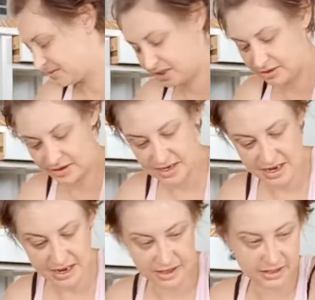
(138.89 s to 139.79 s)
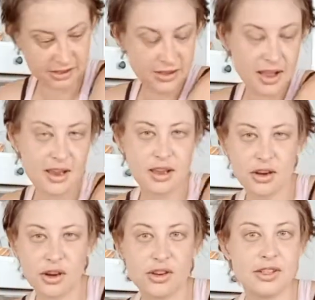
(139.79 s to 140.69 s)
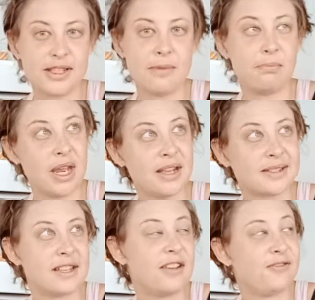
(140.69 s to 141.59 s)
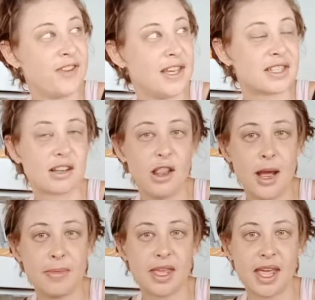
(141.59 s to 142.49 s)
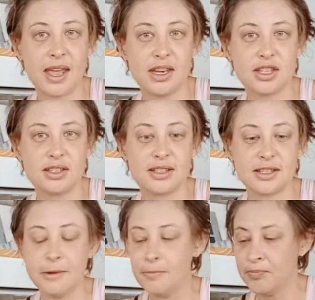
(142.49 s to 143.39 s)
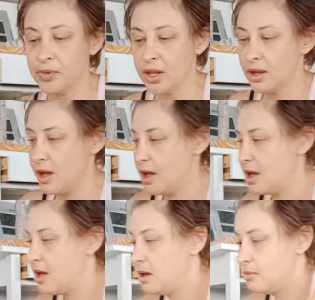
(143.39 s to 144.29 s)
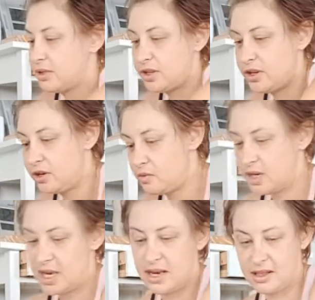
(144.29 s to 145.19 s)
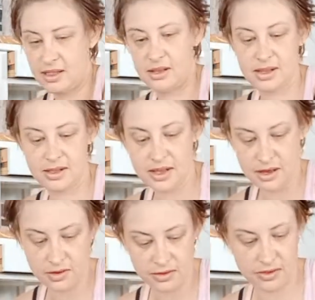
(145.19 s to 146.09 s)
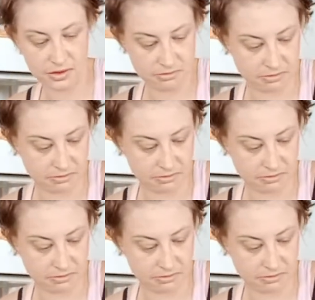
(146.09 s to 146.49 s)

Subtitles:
So yeah, so they, you know, use their beaks and their feet to climb the cages. So you don't want anything like that on them.